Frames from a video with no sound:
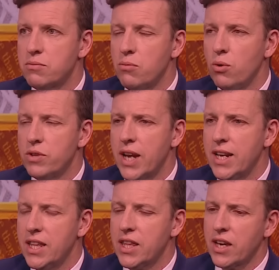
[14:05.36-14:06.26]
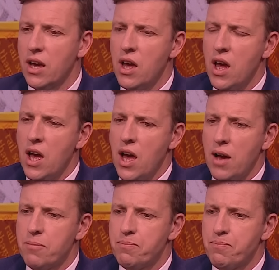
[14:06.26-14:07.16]
more than anything.
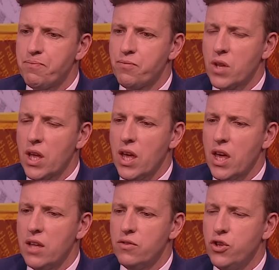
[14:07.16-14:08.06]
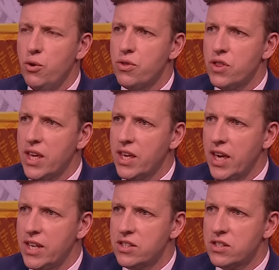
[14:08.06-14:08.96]
Do you think
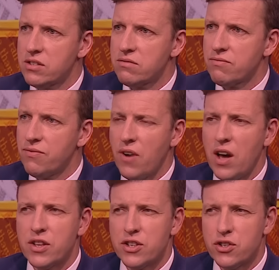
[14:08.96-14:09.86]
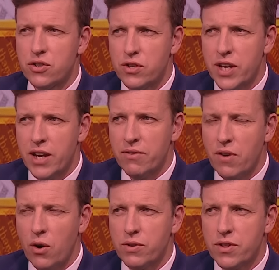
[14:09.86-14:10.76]
his father should get
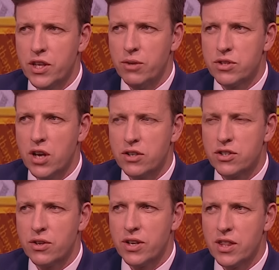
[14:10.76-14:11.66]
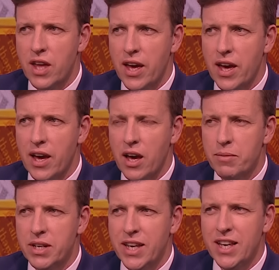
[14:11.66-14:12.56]
involved? I think you touched on it there. I
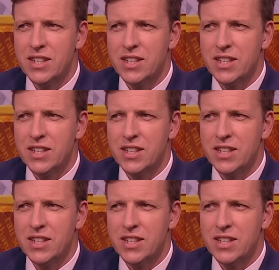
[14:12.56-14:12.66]
mean, he is